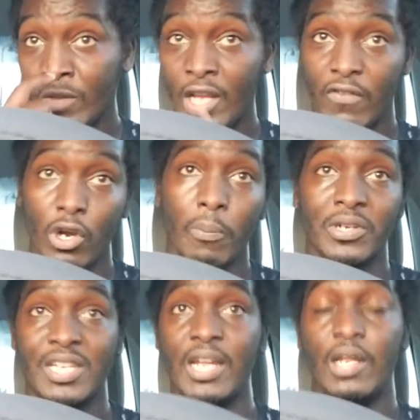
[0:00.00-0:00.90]
If you're
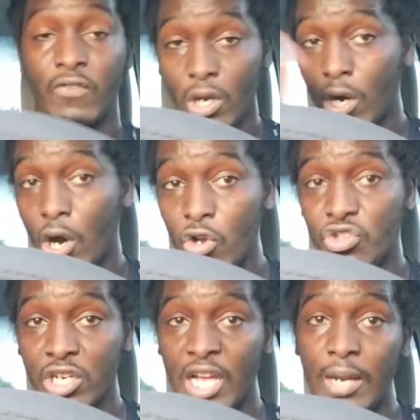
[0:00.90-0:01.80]
gonna hold
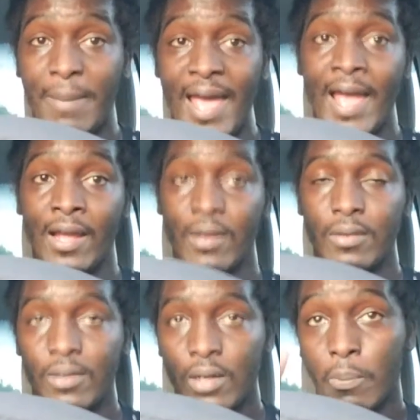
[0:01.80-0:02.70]
your gun bag,
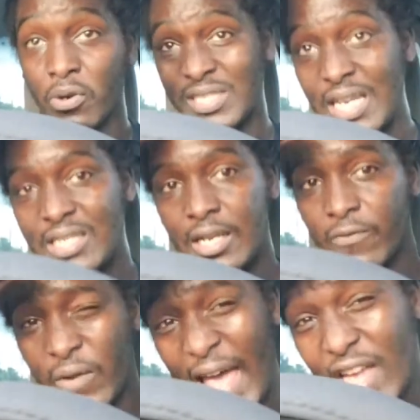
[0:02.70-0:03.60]
present it,
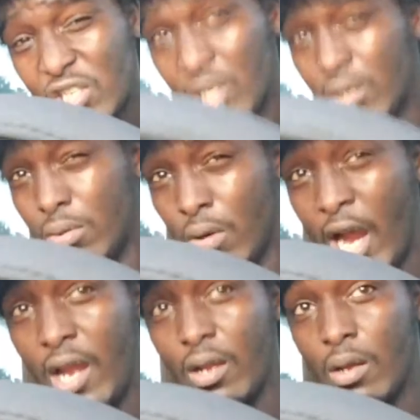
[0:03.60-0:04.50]
flash it,
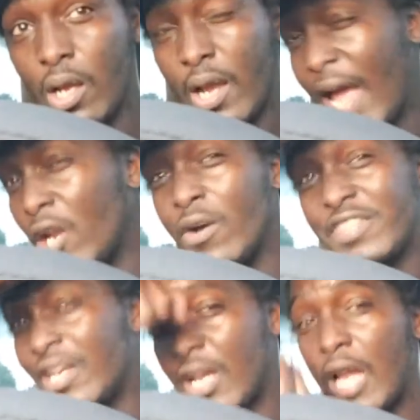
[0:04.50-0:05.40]
right? I know it's
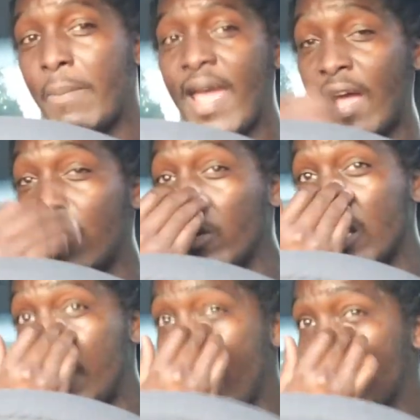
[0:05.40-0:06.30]
in a gun bag. I know what a
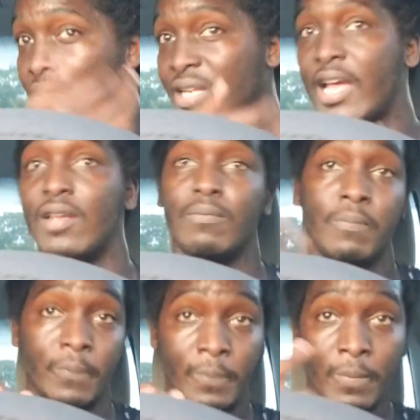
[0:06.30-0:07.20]
gun bag like.
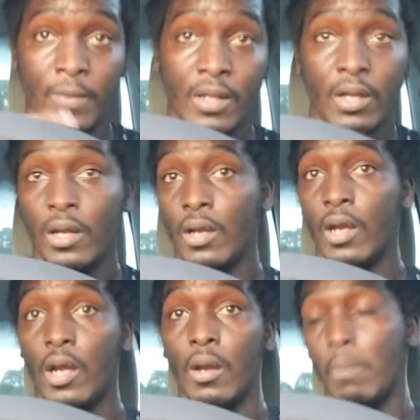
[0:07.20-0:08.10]

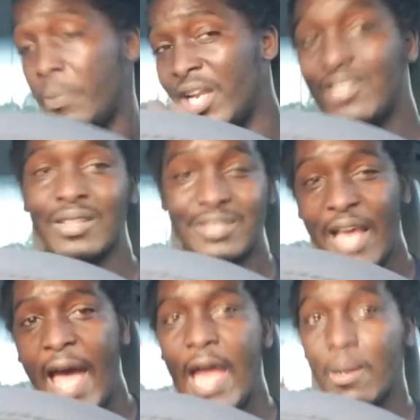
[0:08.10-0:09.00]
Put it to the
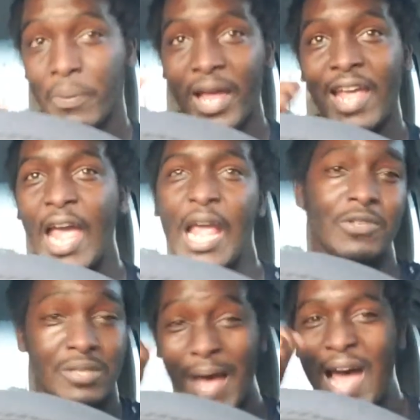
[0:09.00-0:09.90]
side and play
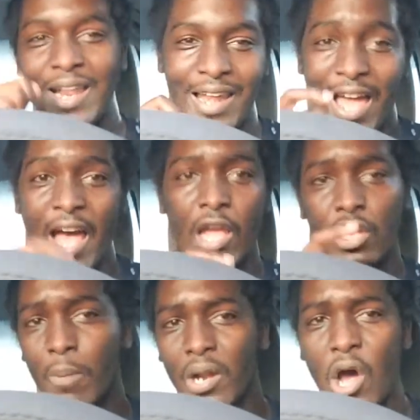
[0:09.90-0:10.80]
games, smiling. You
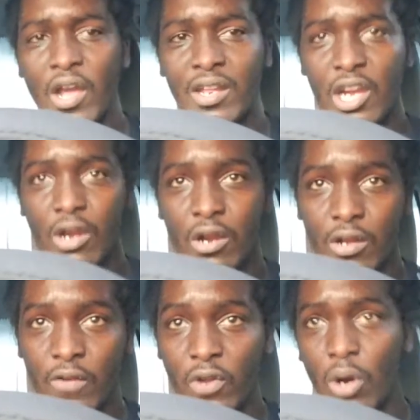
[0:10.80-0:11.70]
don't belong in here.
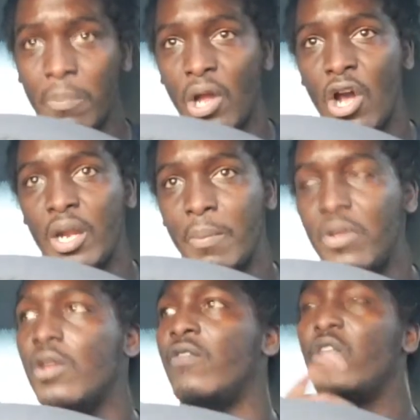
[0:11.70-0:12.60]
If you don't belong
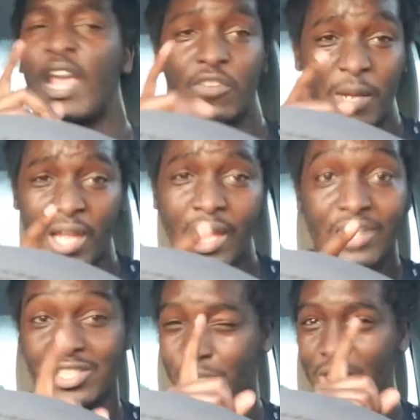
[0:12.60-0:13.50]
if you can't speak
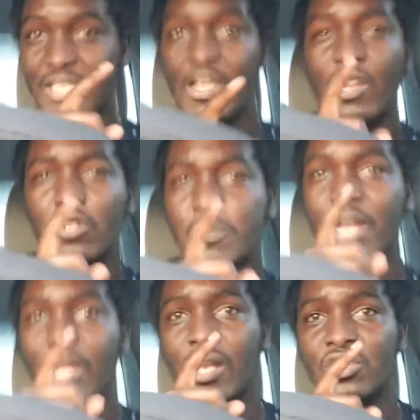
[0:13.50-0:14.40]
English, that's what he said. If you don't
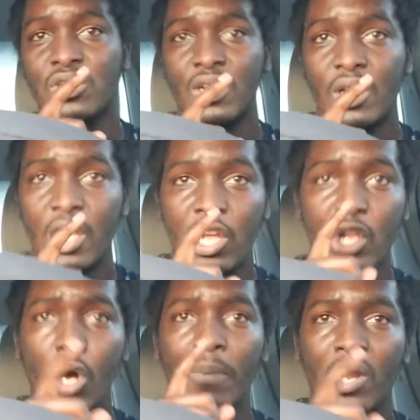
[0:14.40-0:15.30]
speak English, you
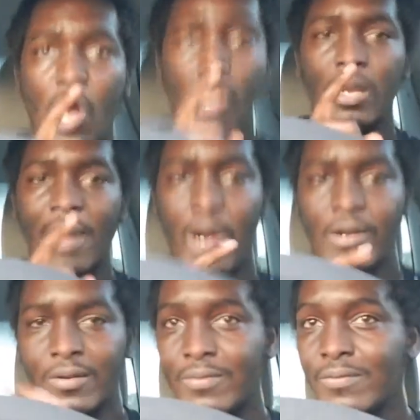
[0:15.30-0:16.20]
don't belong in America.